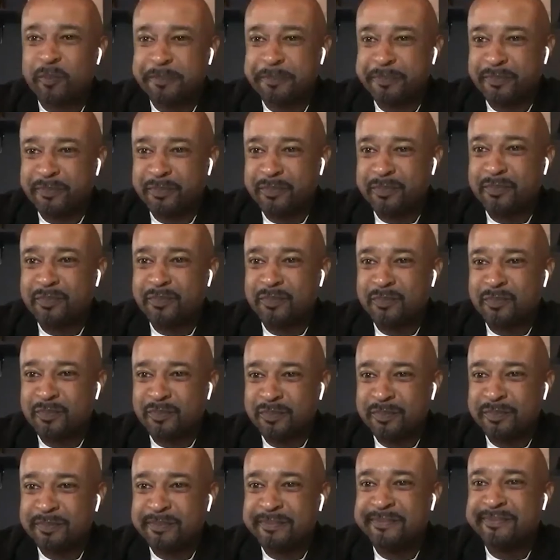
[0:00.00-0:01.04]
next 2
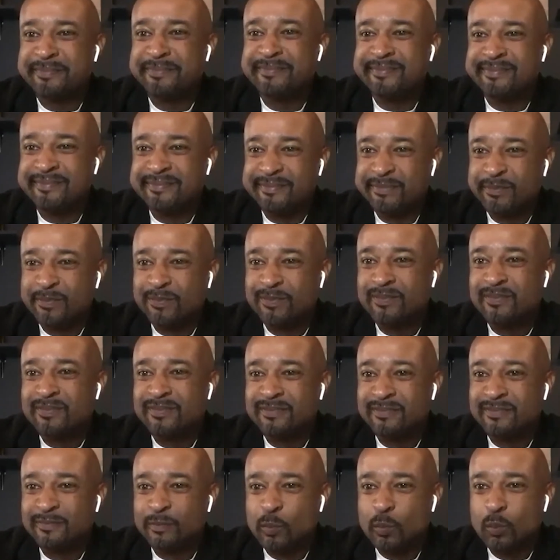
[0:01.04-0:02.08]
hours
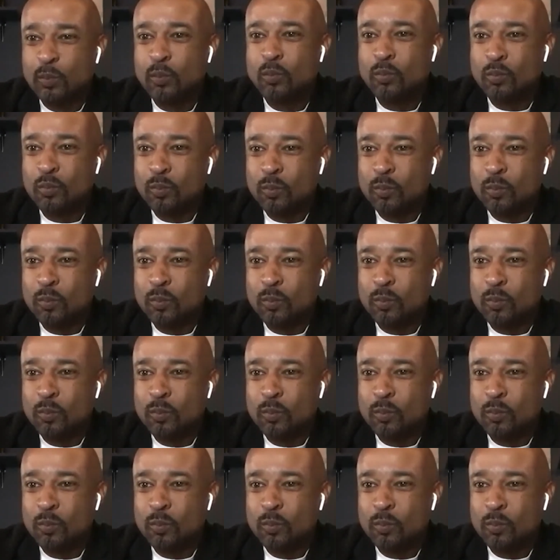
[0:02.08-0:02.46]
and take